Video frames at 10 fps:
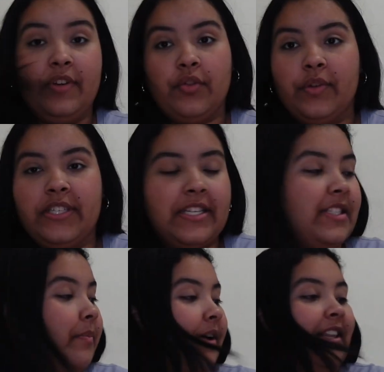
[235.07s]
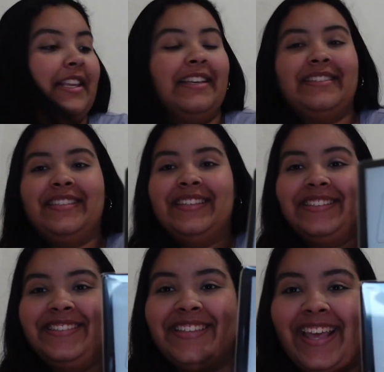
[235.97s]
resources. But
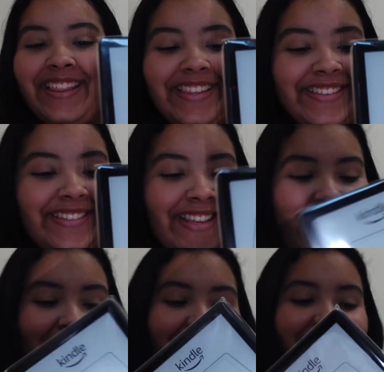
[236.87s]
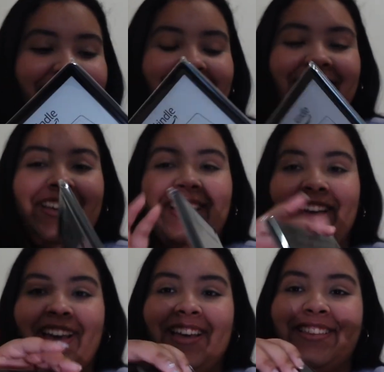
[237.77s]
let's take this out.
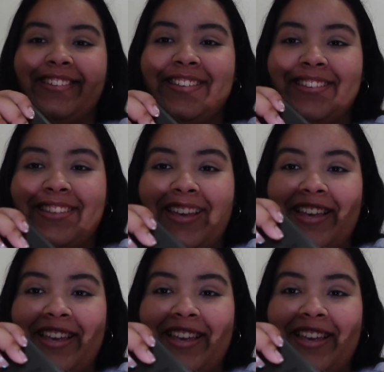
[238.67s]
This is